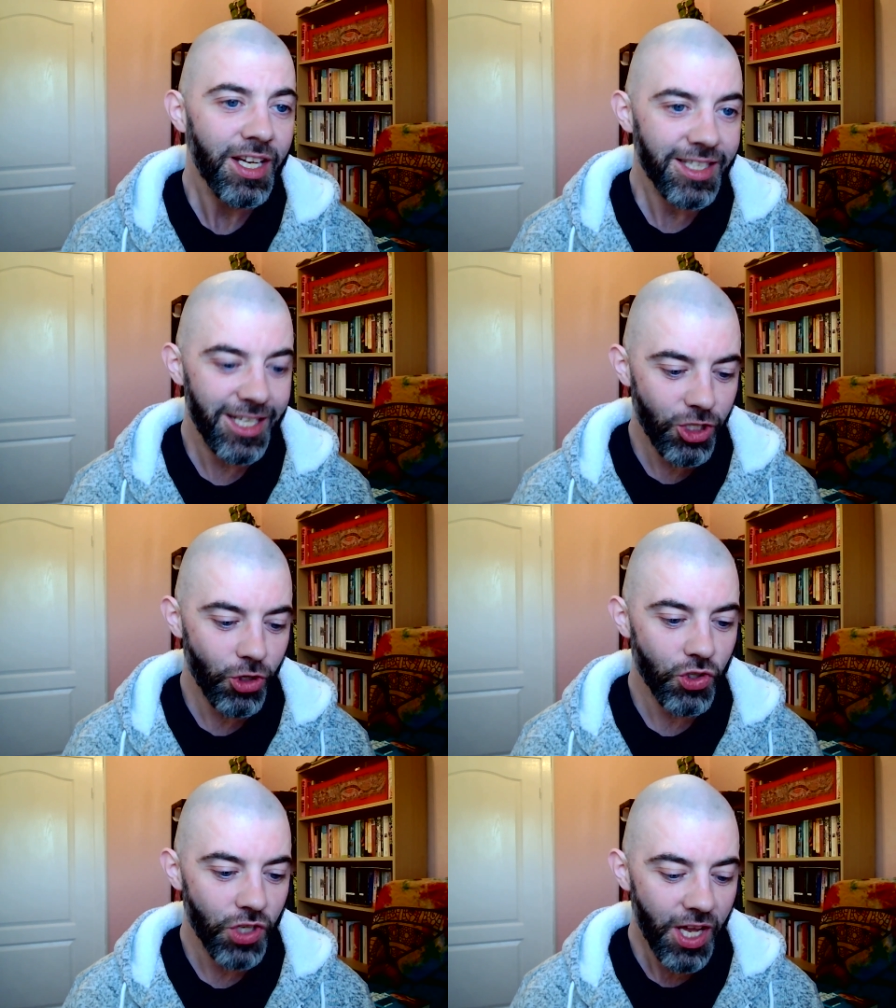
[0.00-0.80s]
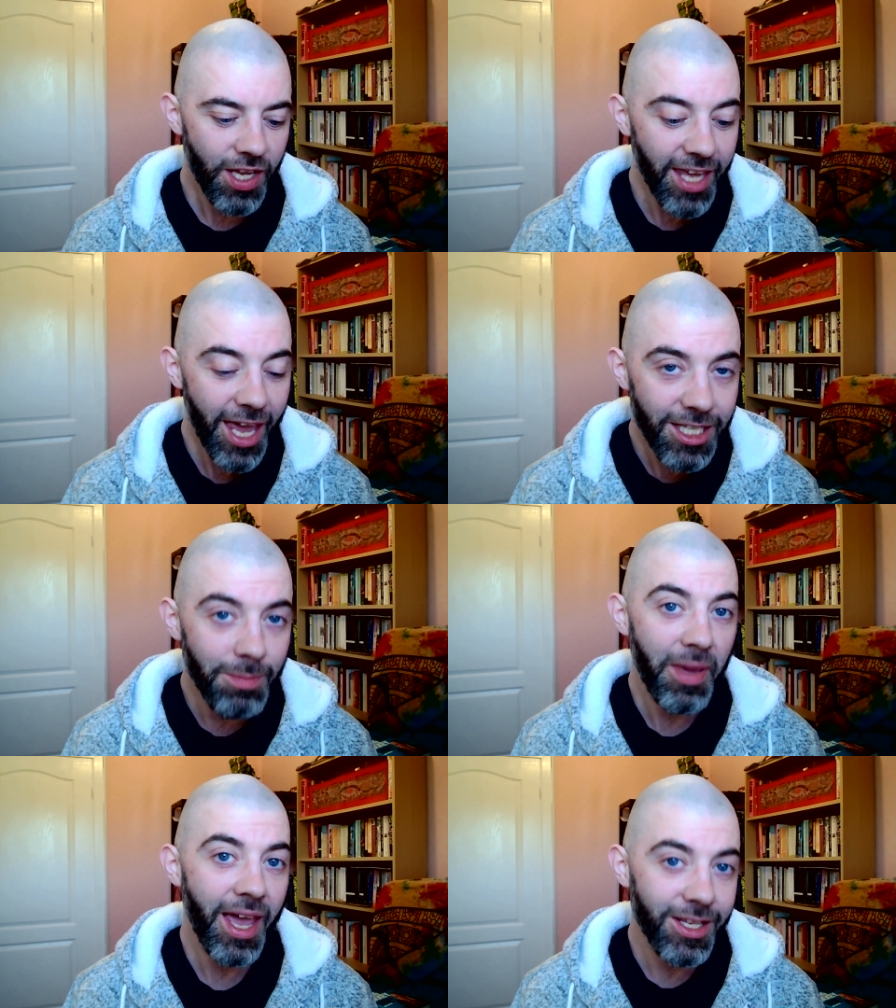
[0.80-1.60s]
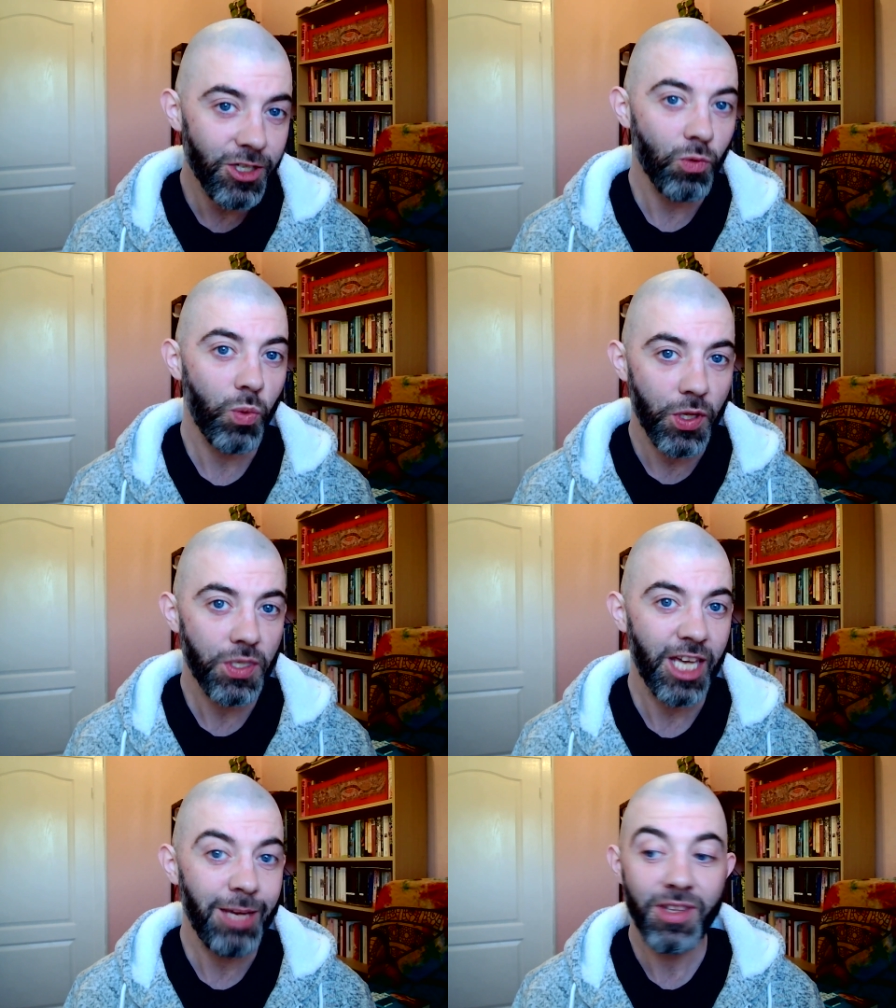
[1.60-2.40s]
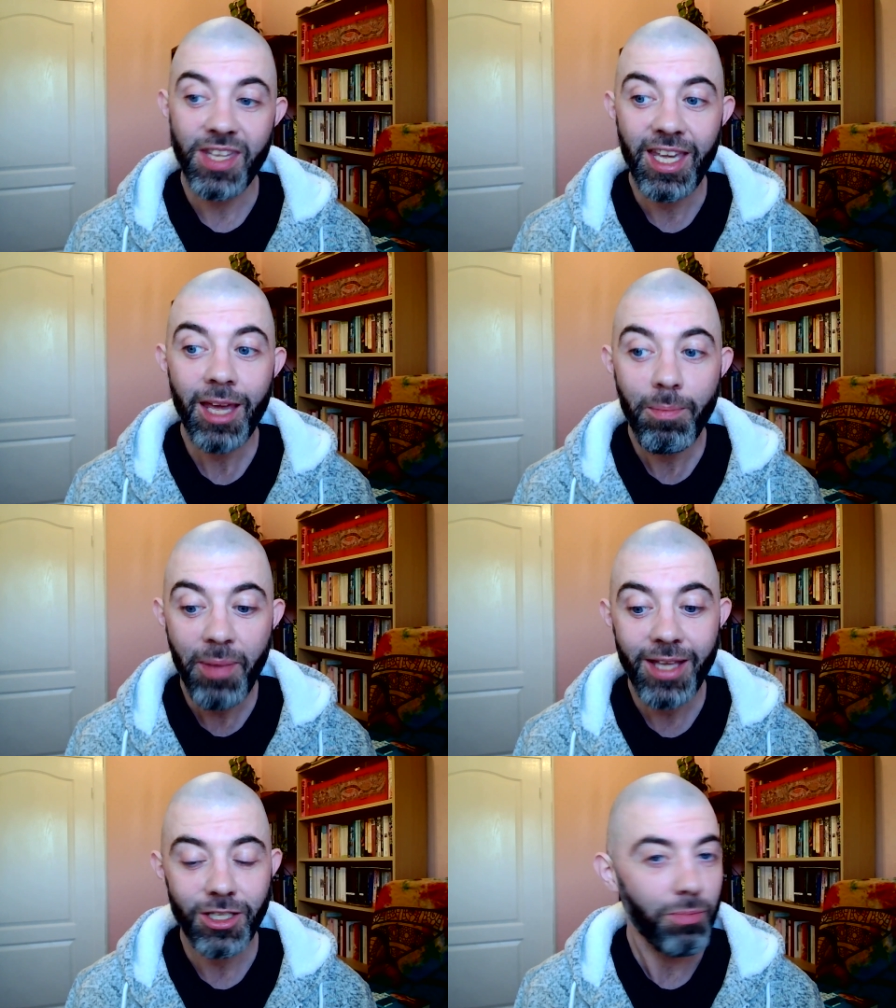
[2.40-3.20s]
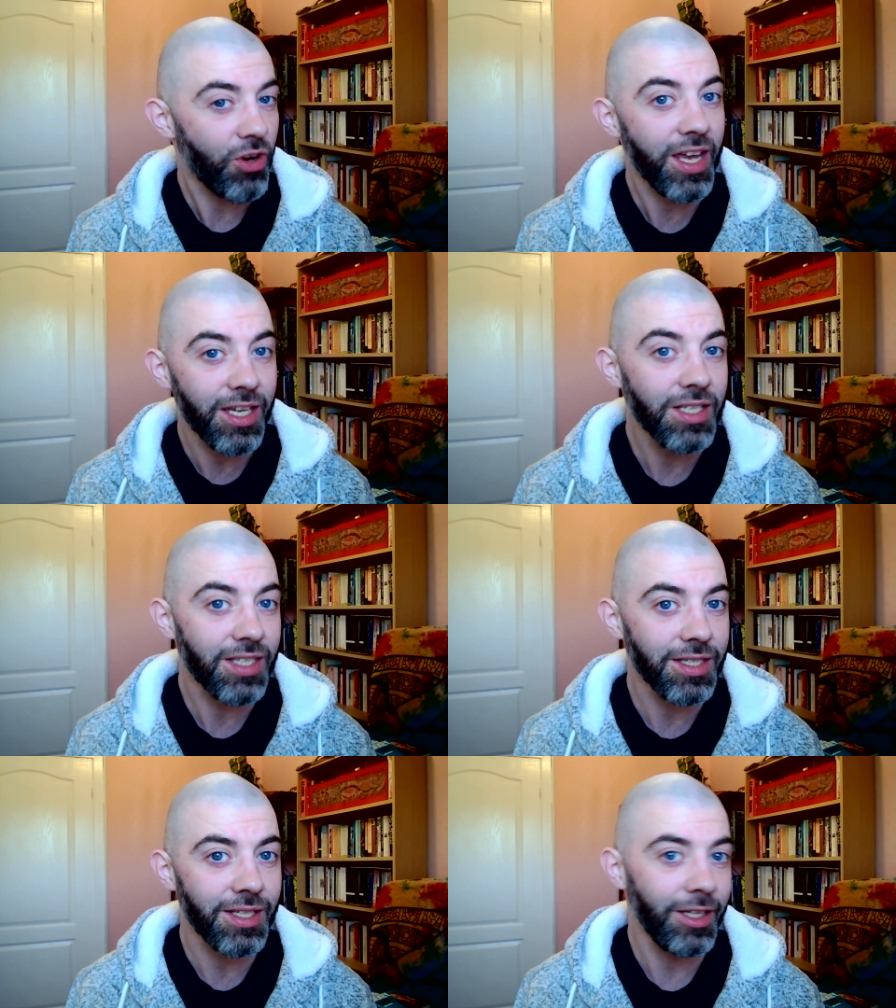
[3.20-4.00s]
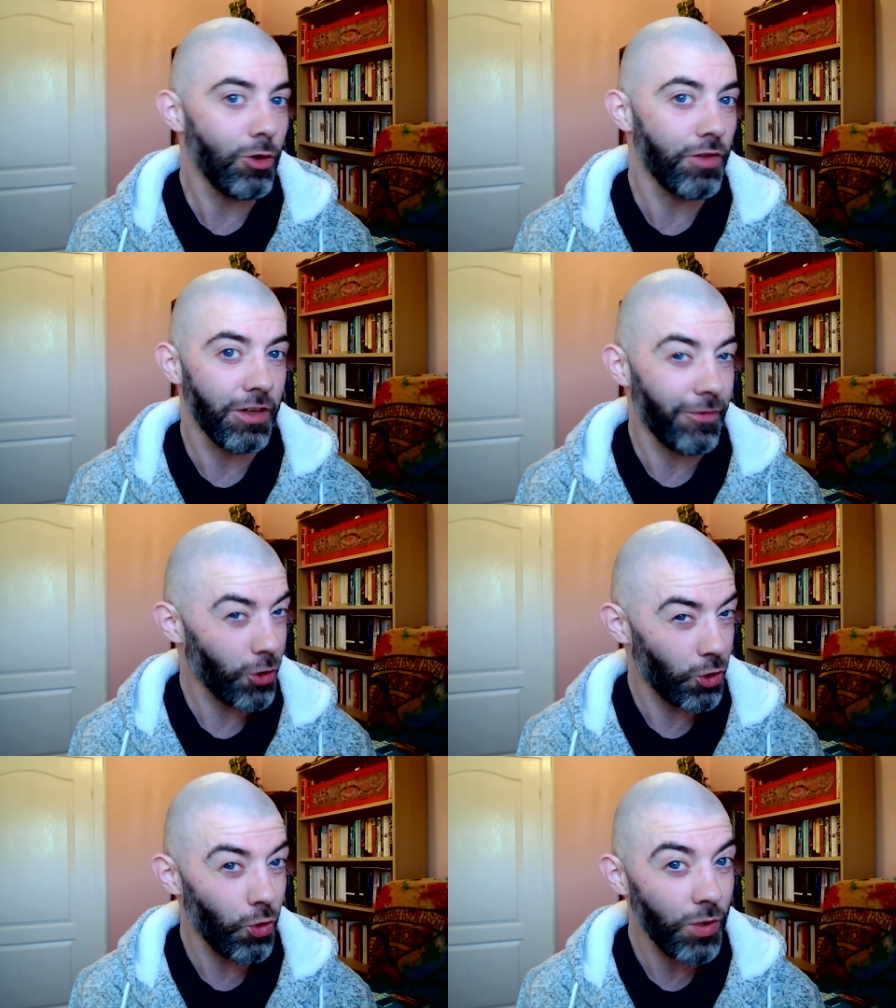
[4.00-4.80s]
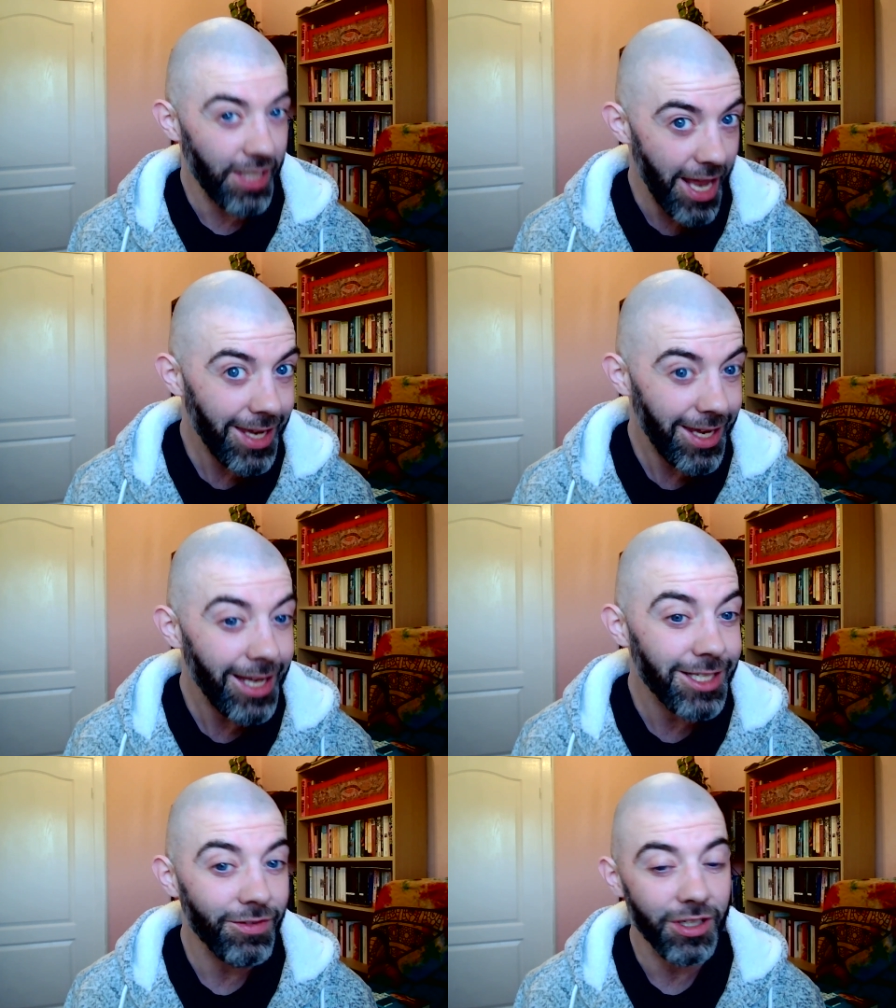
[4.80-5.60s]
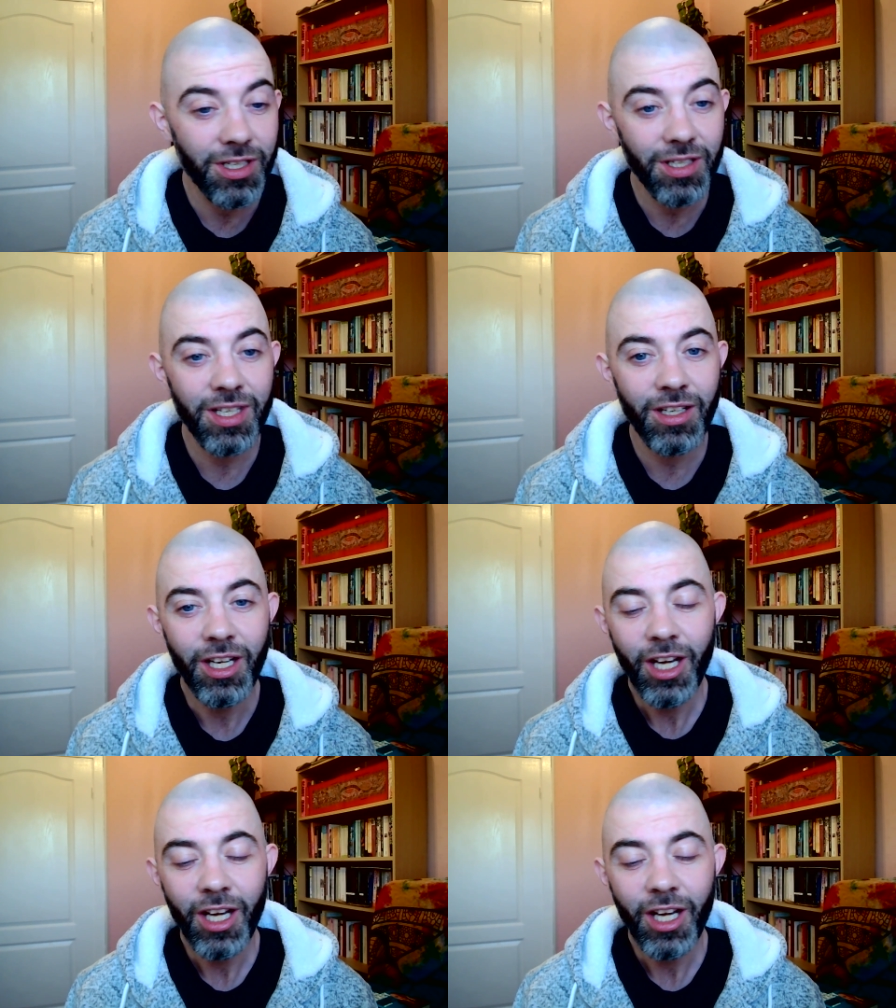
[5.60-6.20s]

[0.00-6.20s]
Teachers get better with time, and they get better pretty consistently over the first 2 decades of their career,